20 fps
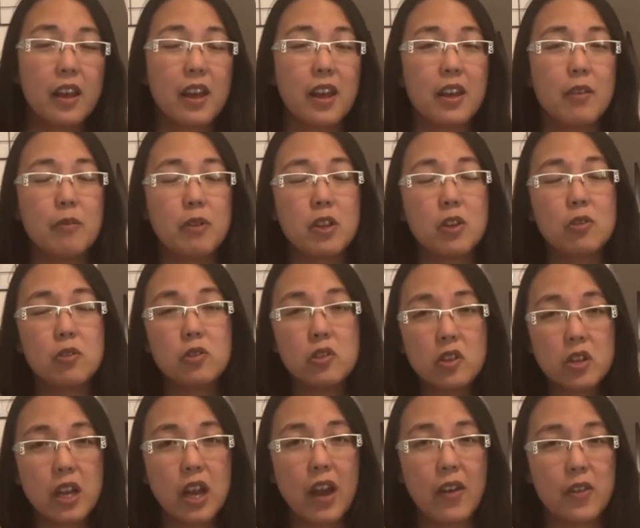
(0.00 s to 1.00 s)
And when you
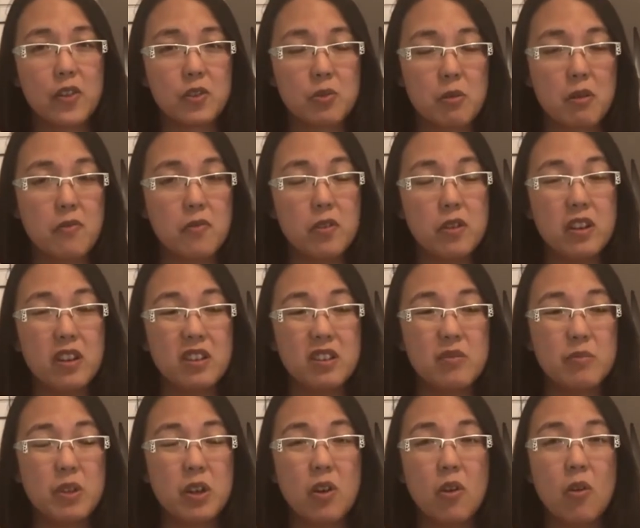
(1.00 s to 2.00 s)
look at the square
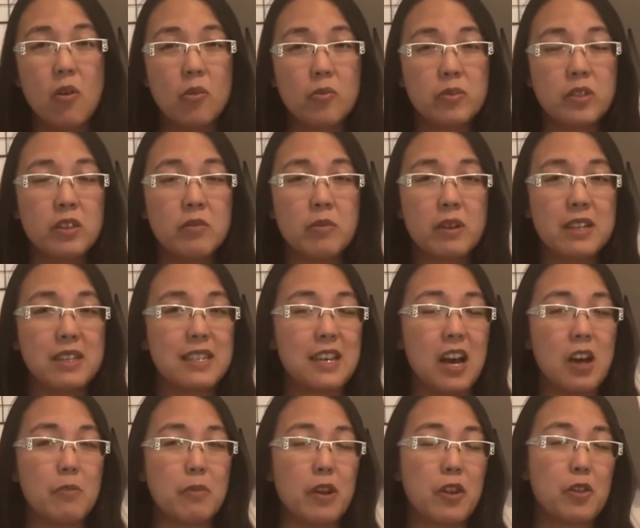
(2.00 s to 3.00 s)
footage, we only went
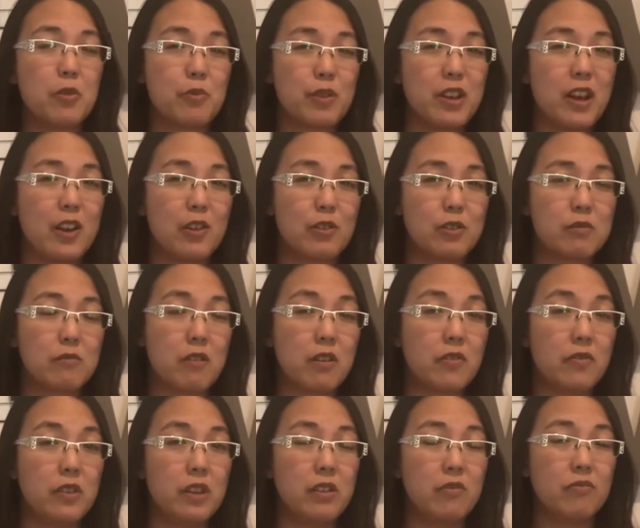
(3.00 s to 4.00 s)
down by 300 square
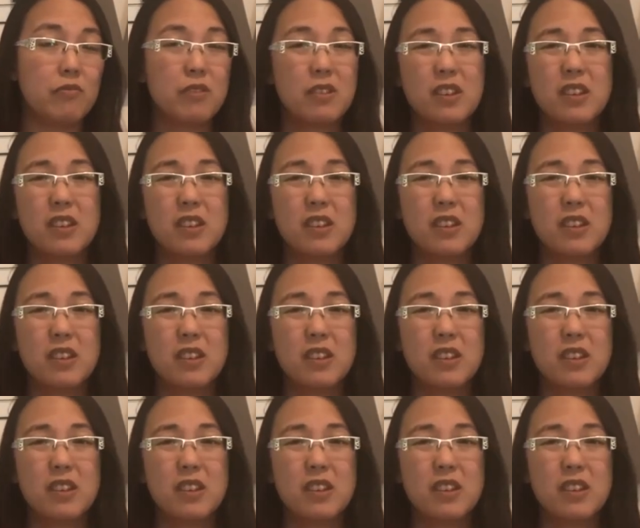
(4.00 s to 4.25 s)
feet.